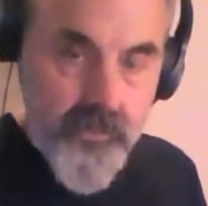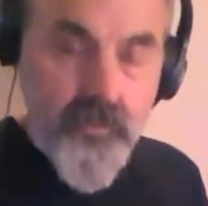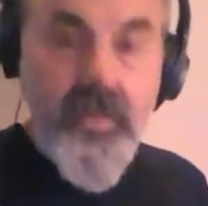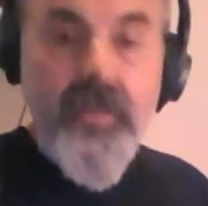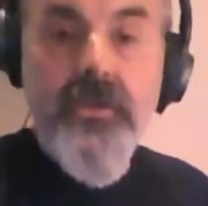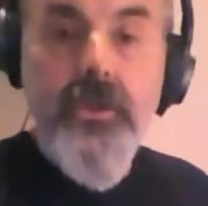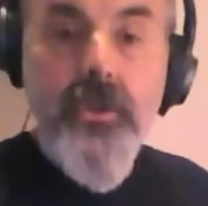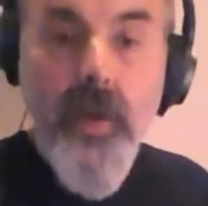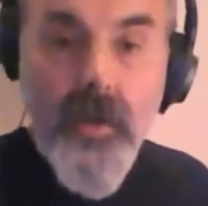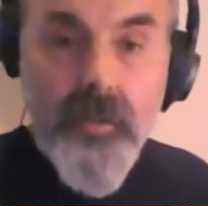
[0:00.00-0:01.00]
that's
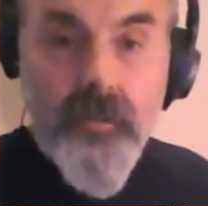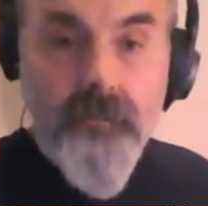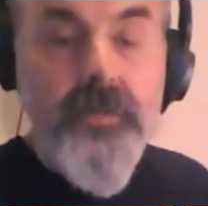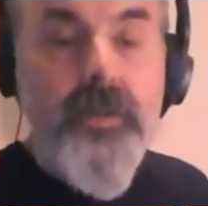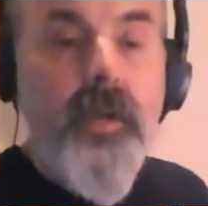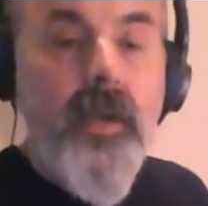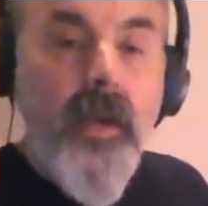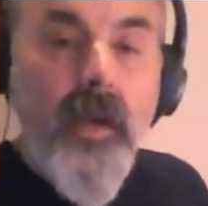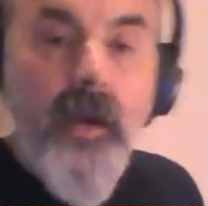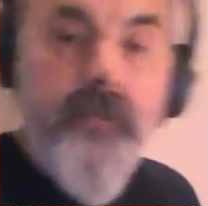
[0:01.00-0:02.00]
2 octaves
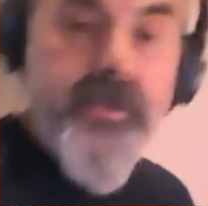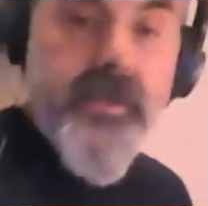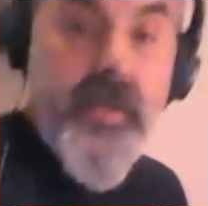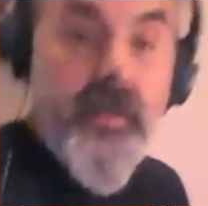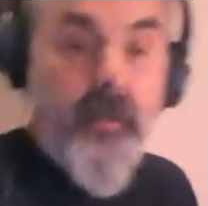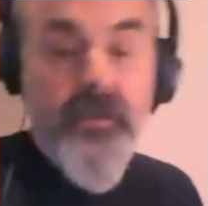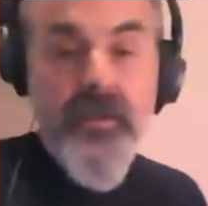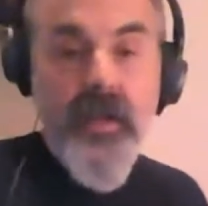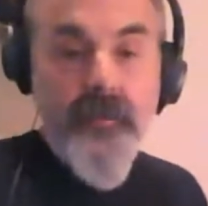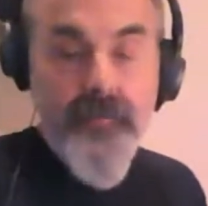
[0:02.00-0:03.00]
of C double
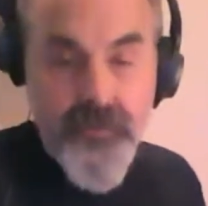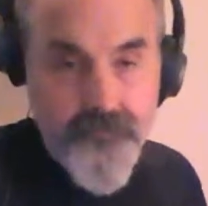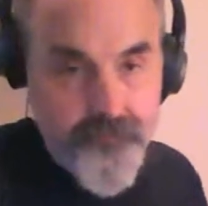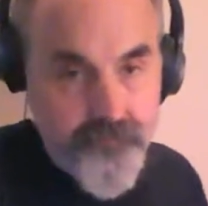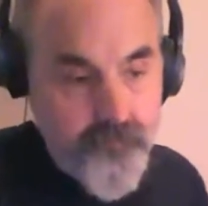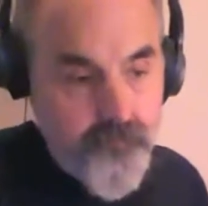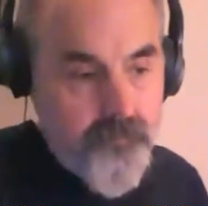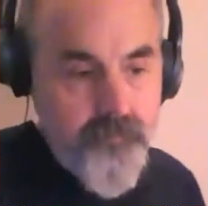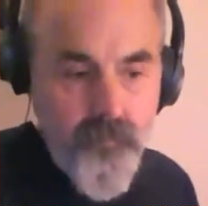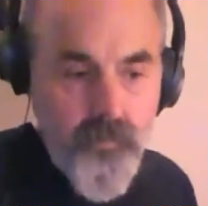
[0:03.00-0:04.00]
stops.
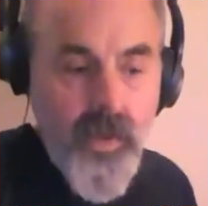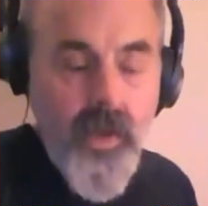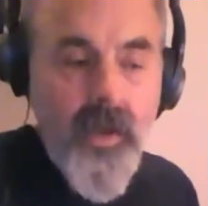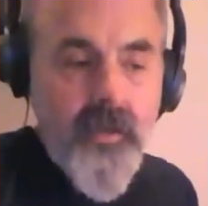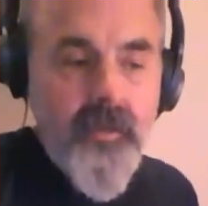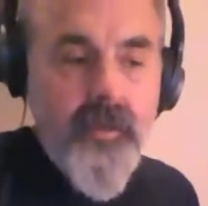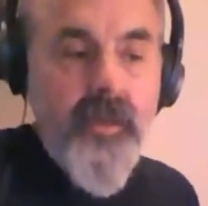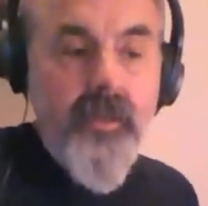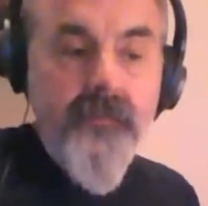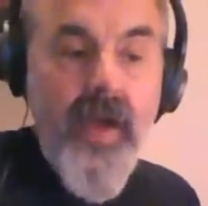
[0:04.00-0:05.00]

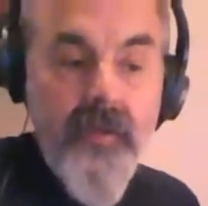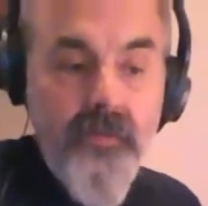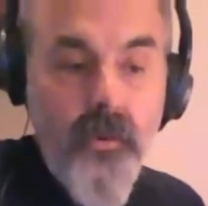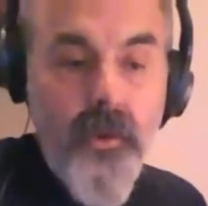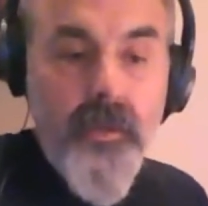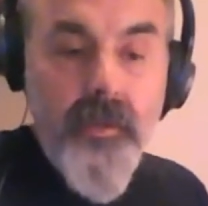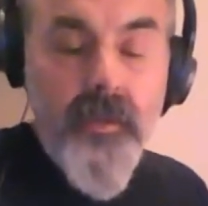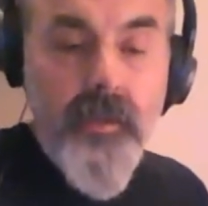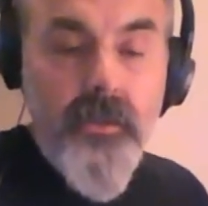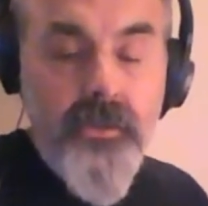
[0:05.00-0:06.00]
Then the 5 chord in
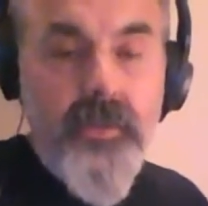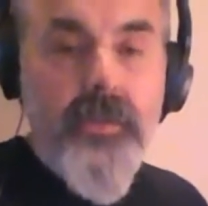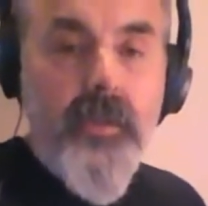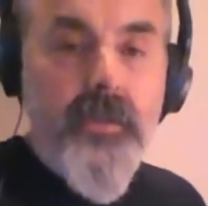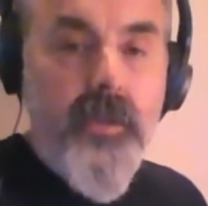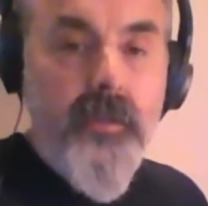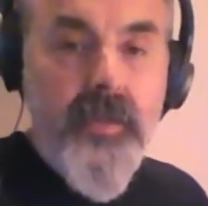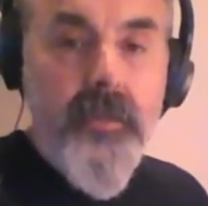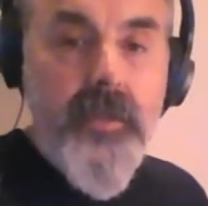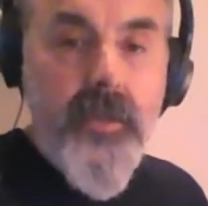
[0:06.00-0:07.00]
the key G is going to be
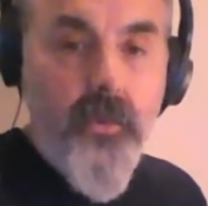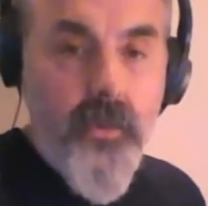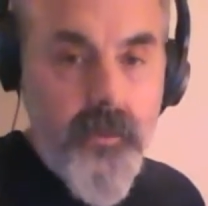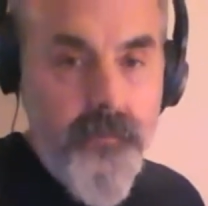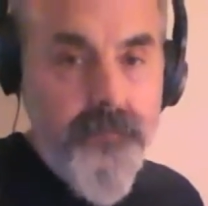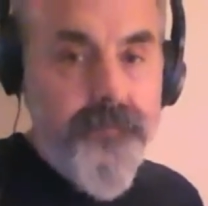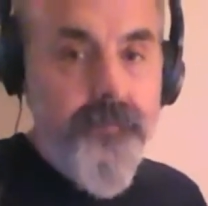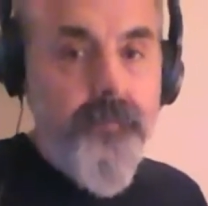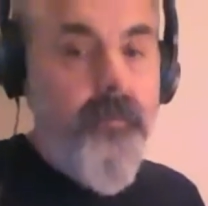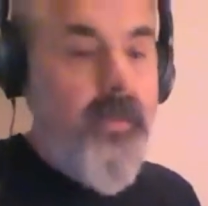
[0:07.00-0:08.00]
a D chord.
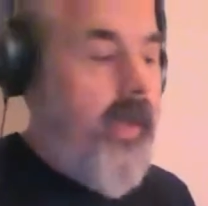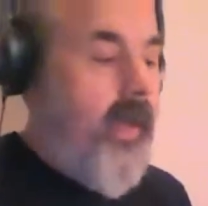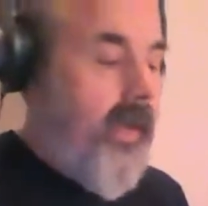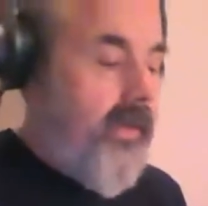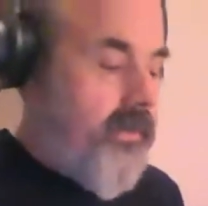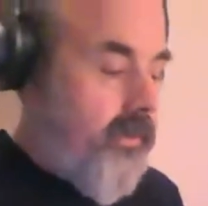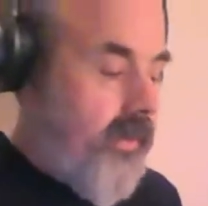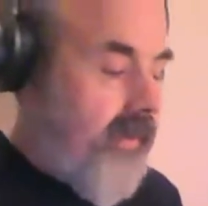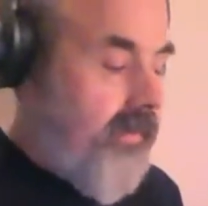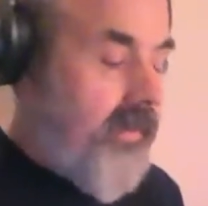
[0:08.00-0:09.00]
So
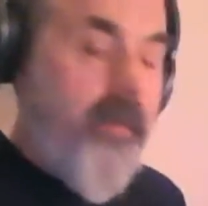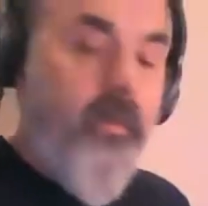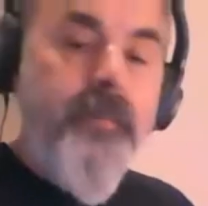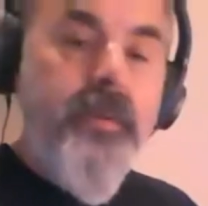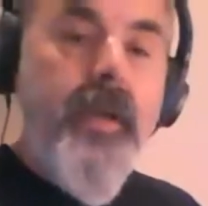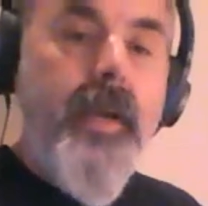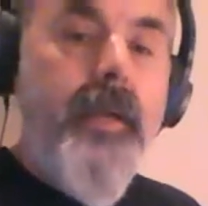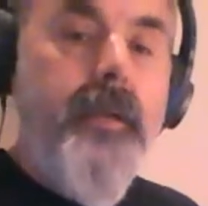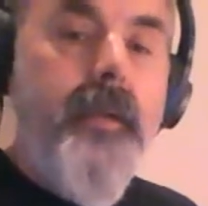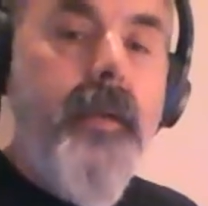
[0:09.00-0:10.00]
everything we
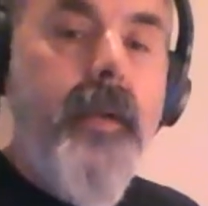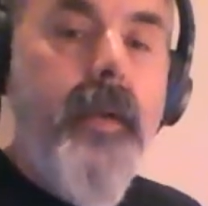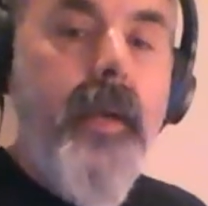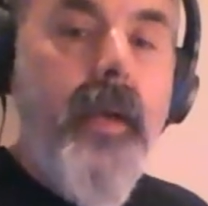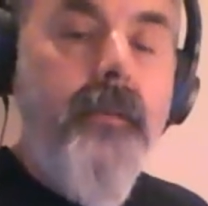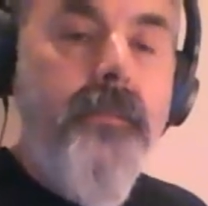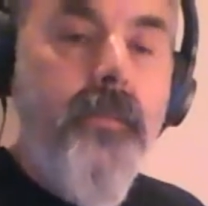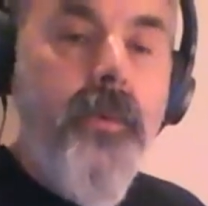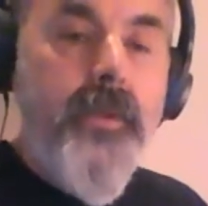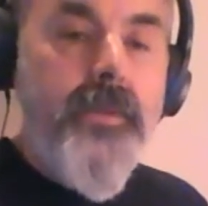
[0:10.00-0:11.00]
played
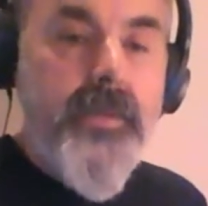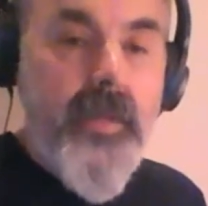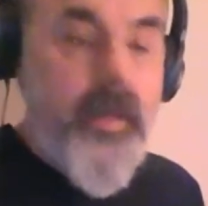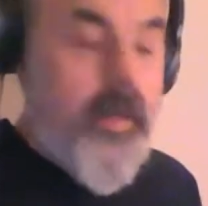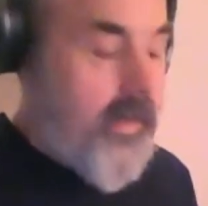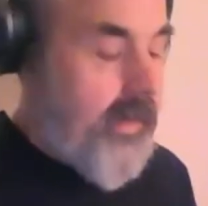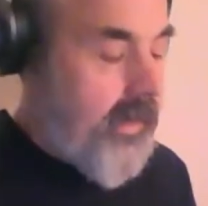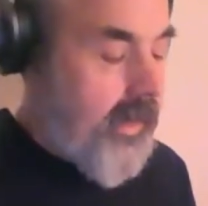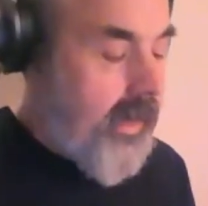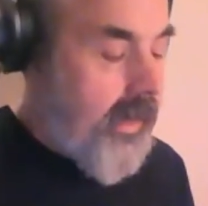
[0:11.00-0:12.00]
for the C,
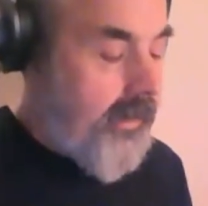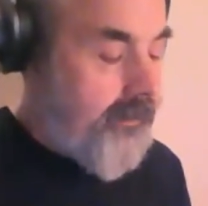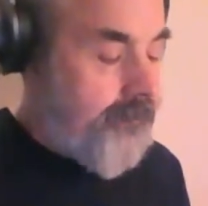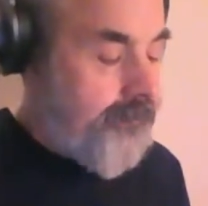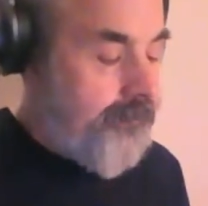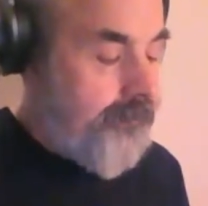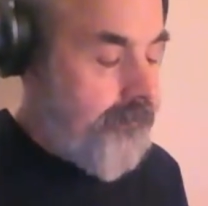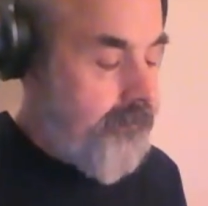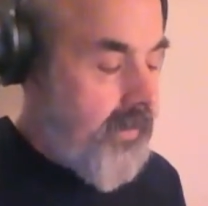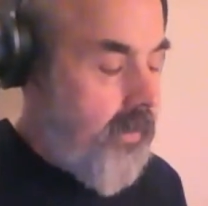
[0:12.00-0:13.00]
we're
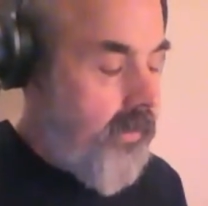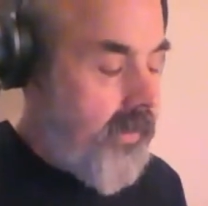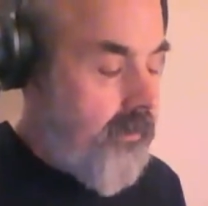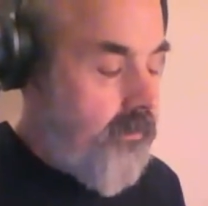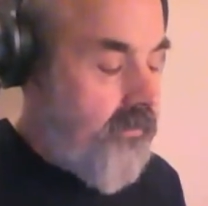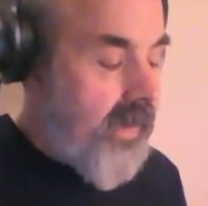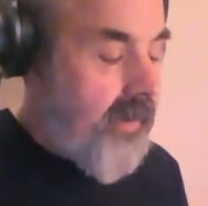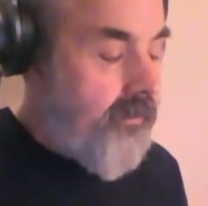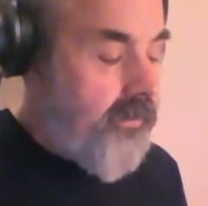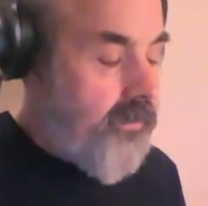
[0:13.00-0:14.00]
going to move
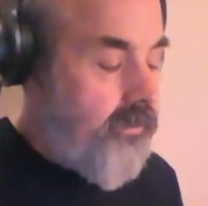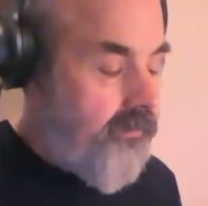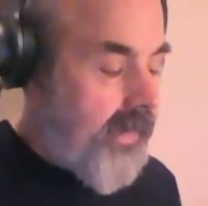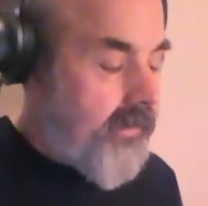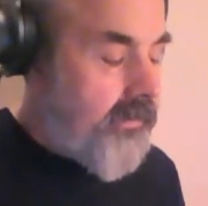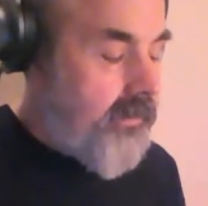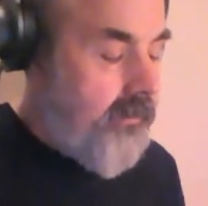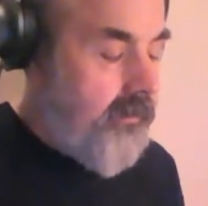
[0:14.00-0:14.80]
up 2 frets.